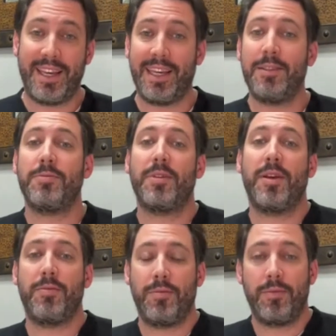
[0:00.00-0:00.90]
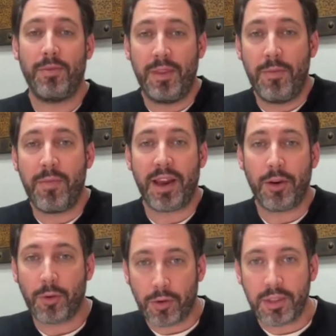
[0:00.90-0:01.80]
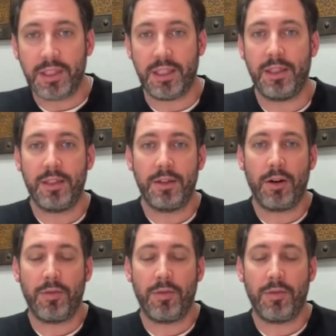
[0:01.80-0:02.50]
in the majority